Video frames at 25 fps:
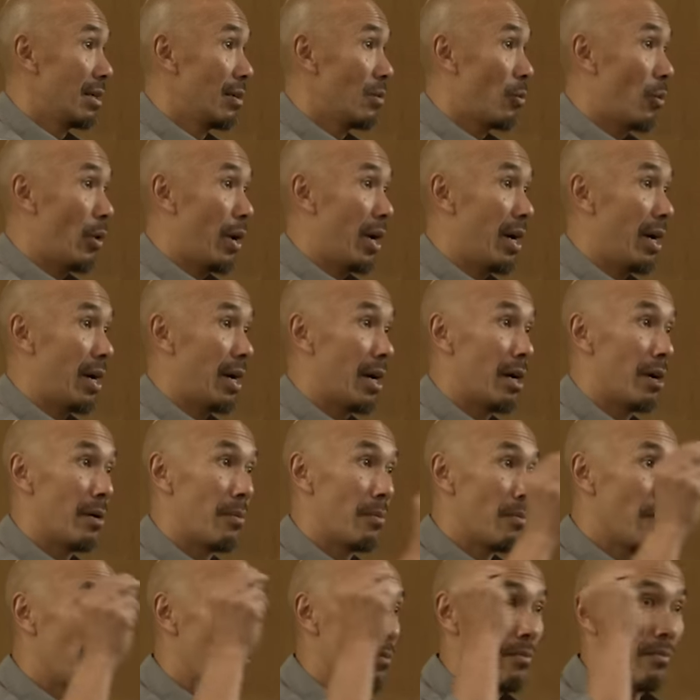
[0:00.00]
where
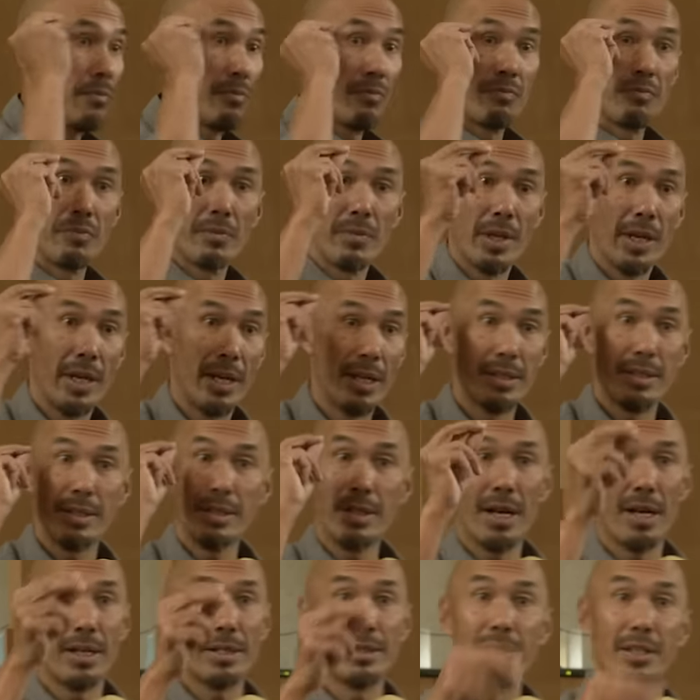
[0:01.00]
it's
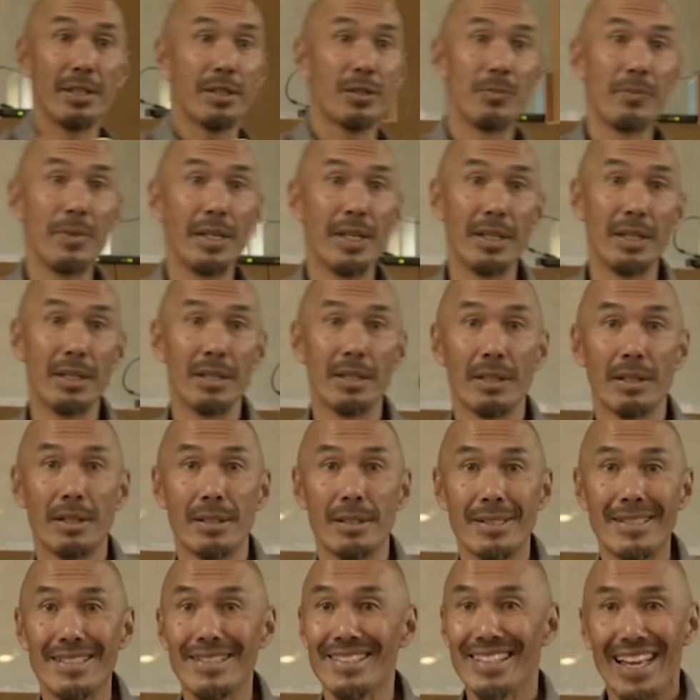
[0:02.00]
not just me
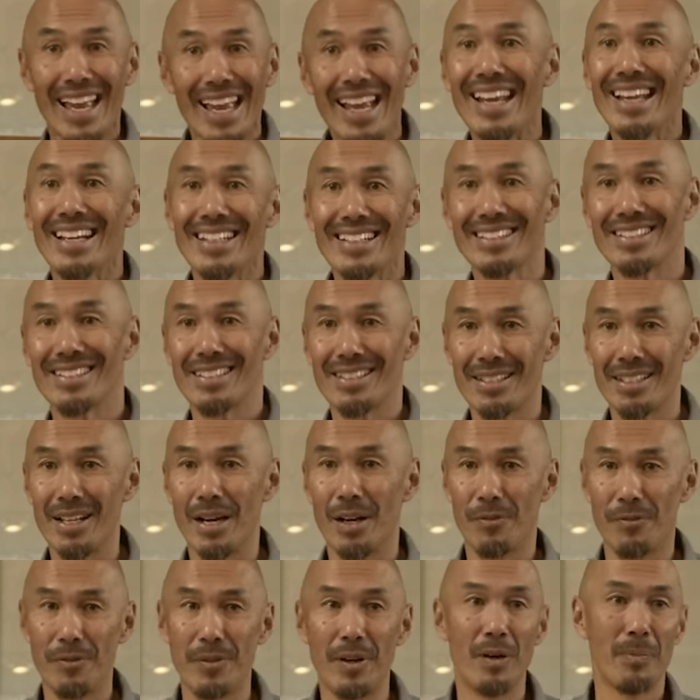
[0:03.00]
saying
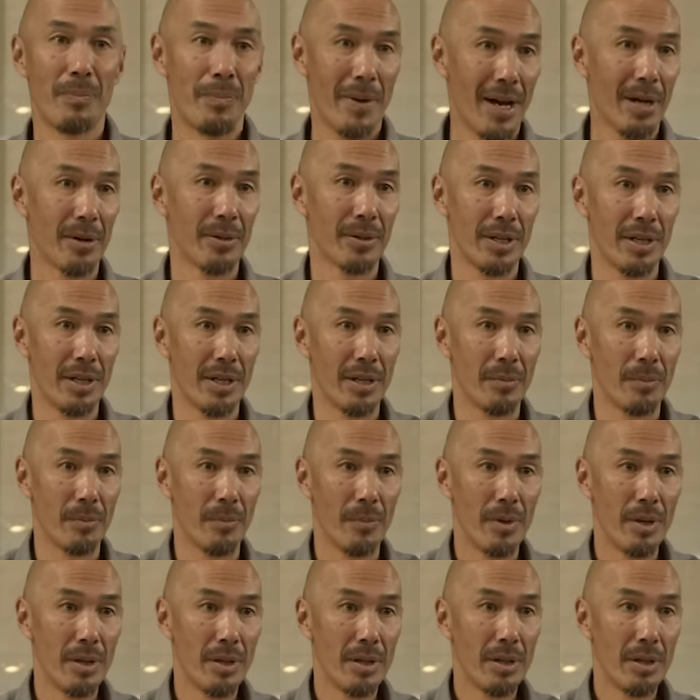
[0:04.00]
stuff about Him,